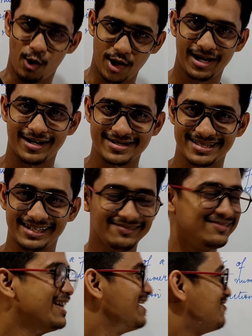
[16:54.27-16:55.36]
or
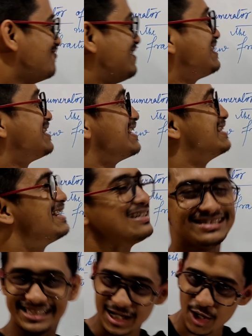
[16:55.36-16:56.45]
herself with the
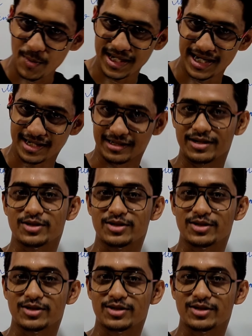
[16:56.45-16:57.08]
denominator.